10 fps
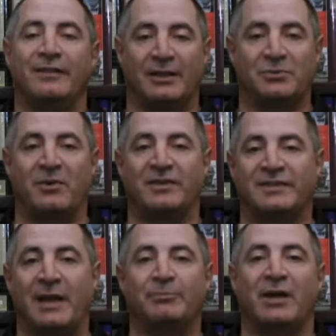That's why the
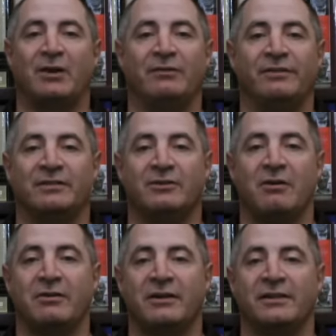subtitle of the
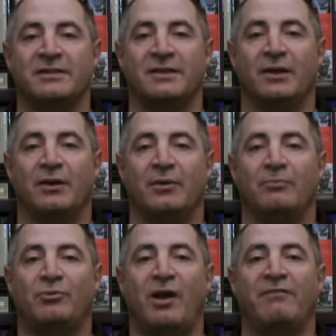talk is
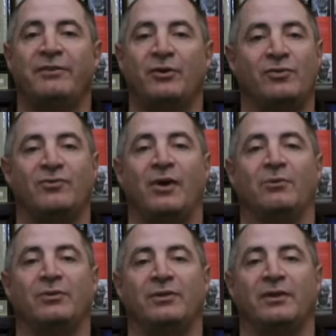Profit or
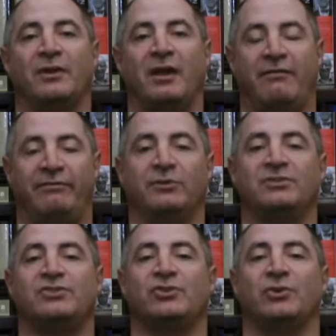Growth, a
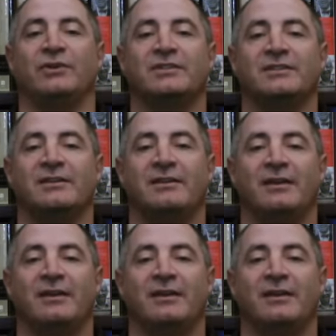Fool's Choice.